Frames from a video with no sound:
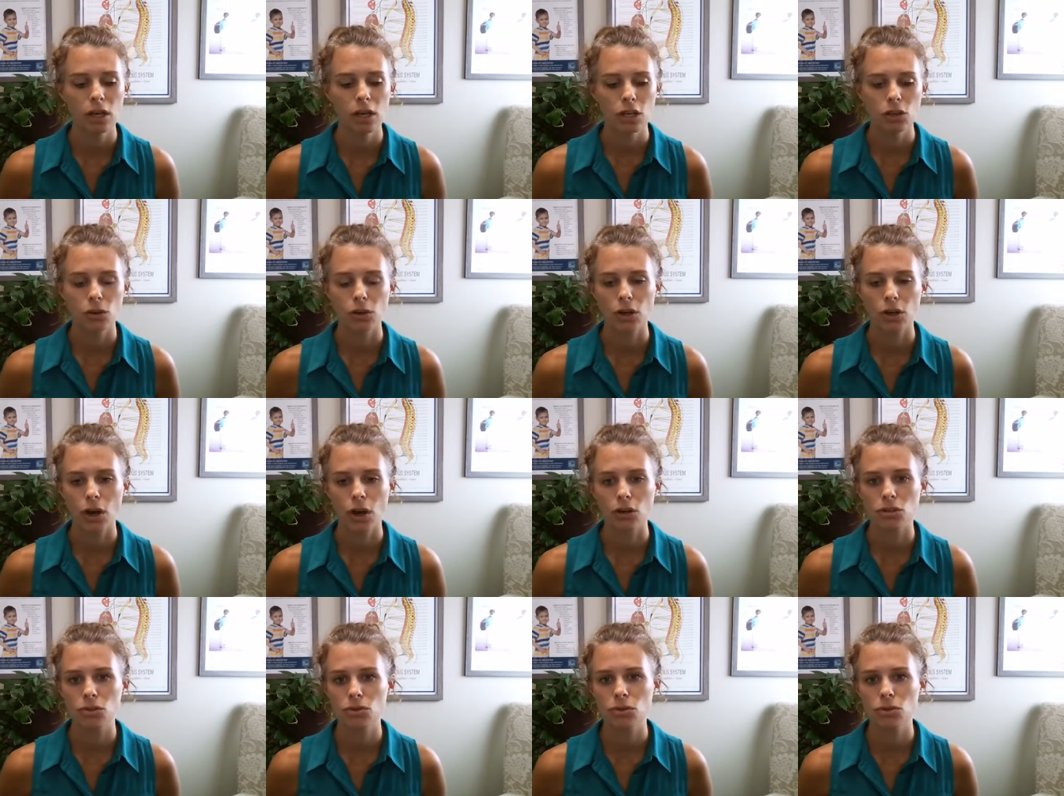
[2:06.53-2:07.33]
You can
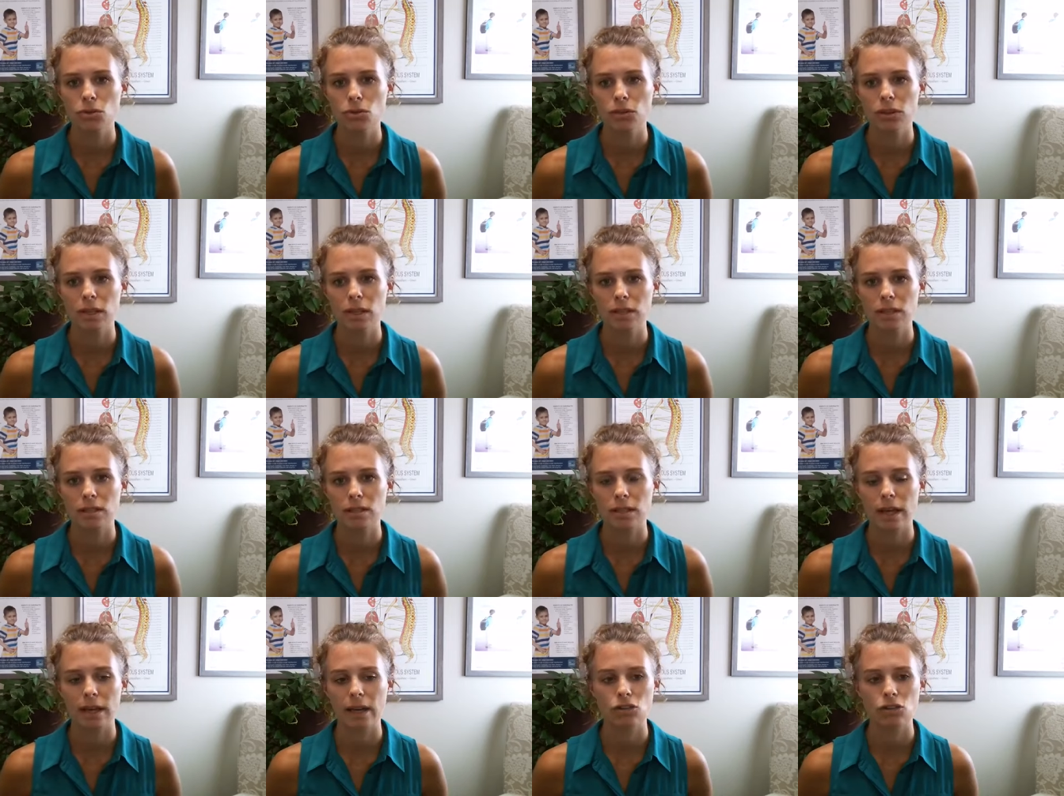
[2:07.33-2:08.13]
also do things
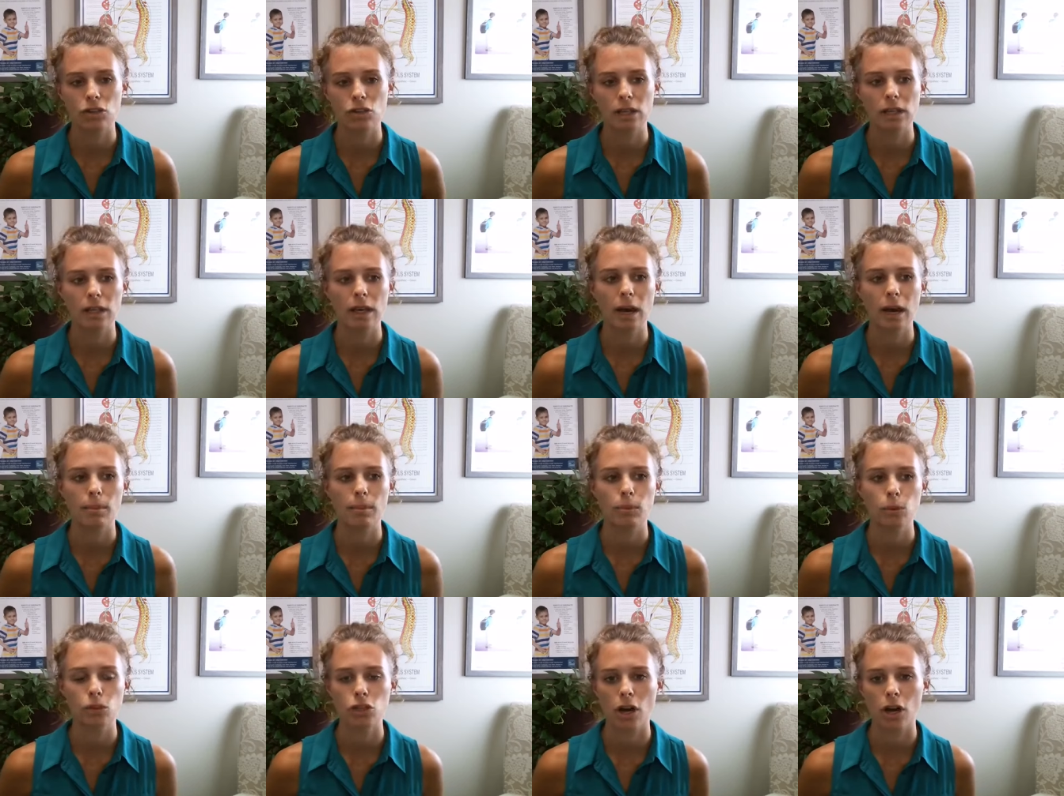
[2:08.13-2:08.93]
like drinking
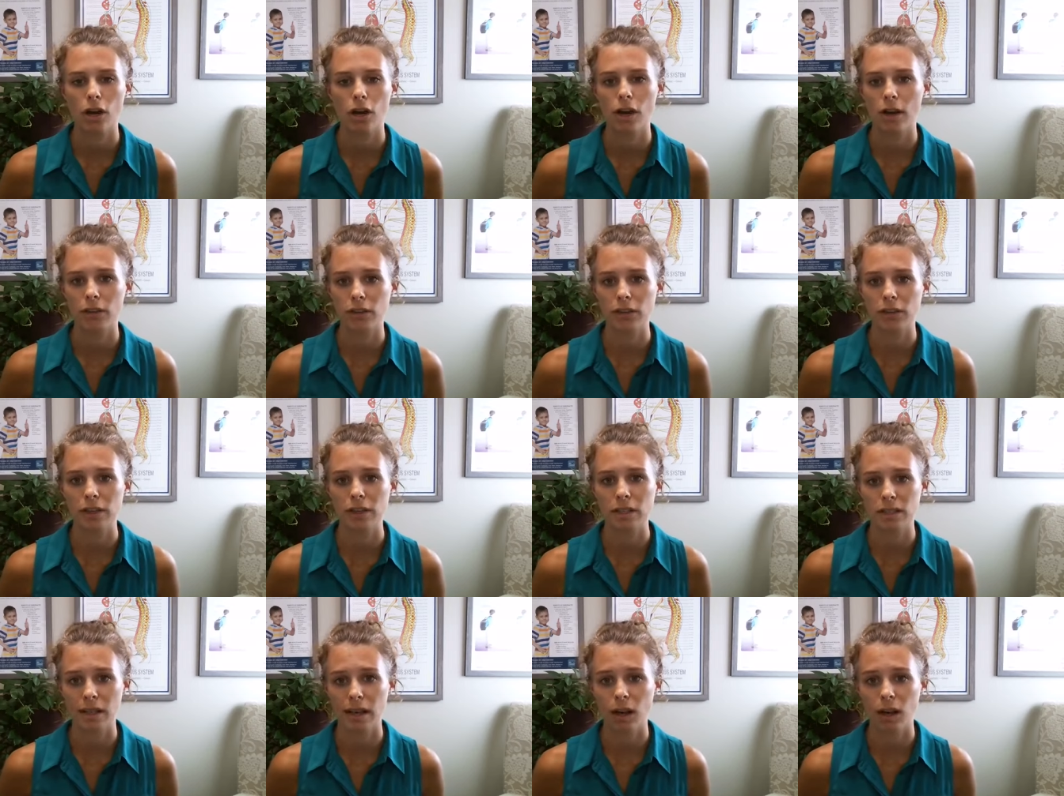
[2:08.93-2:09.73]
kombucha or other
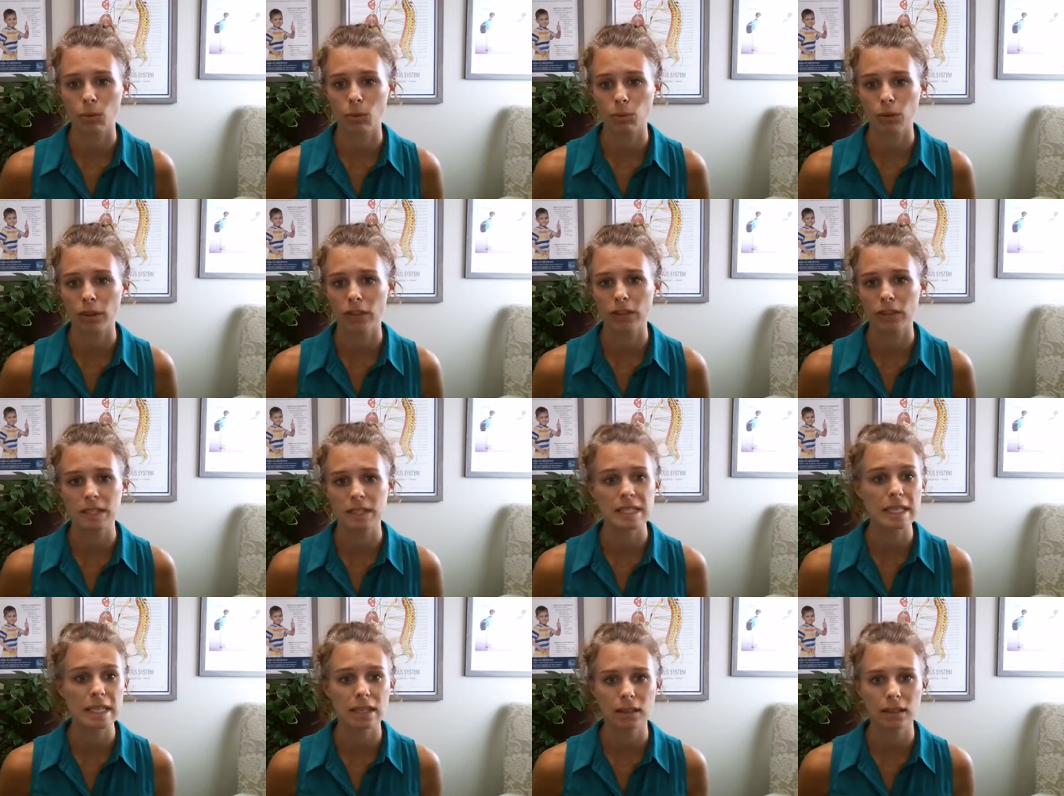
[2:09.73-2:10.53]
things that help with
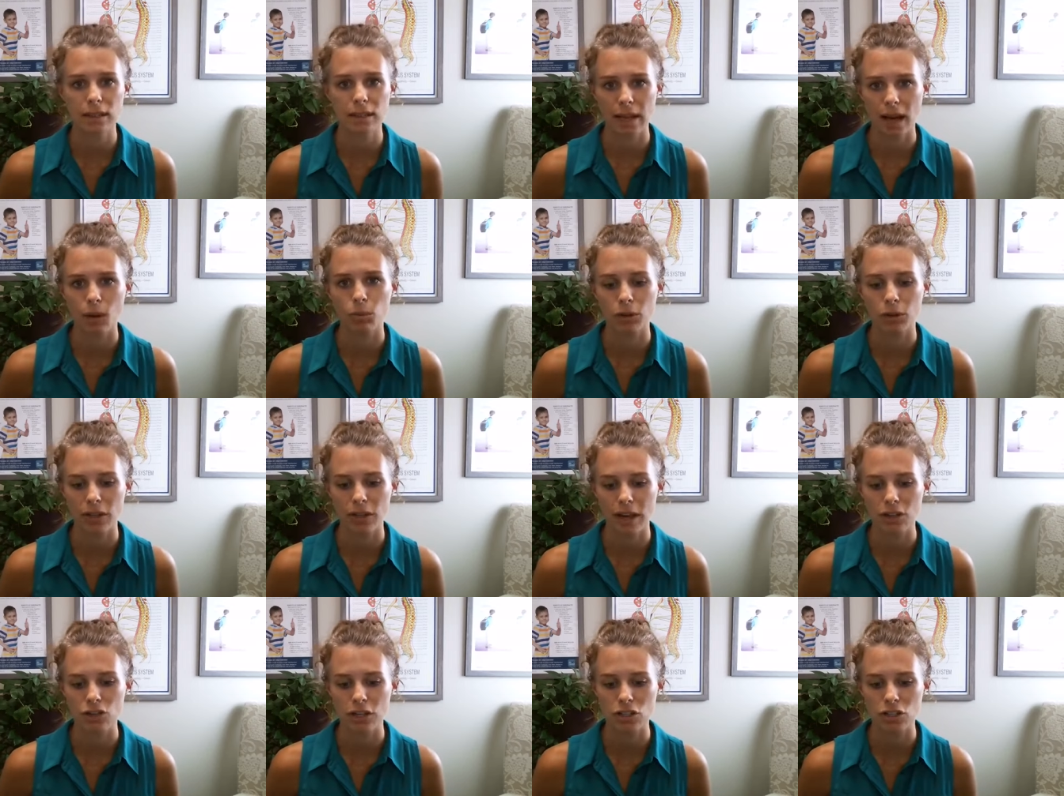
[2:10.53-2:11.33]
tea that help with
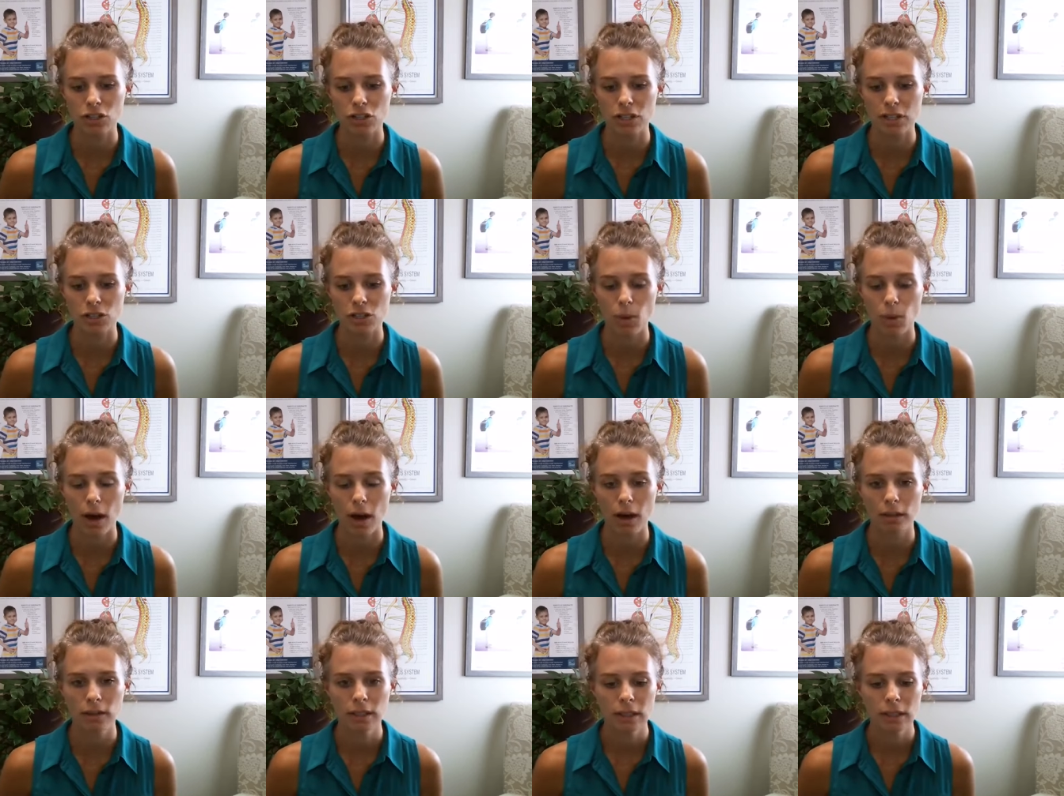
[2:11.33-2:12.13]
hydration as
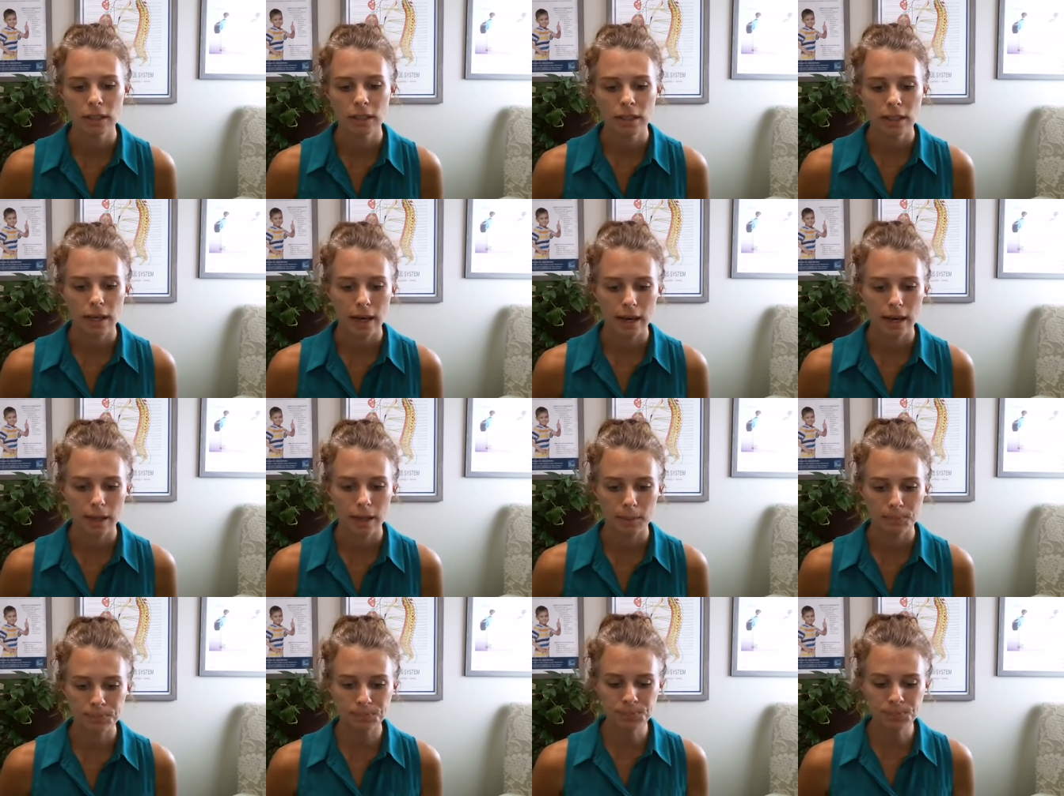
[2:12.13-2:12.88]
well. Um,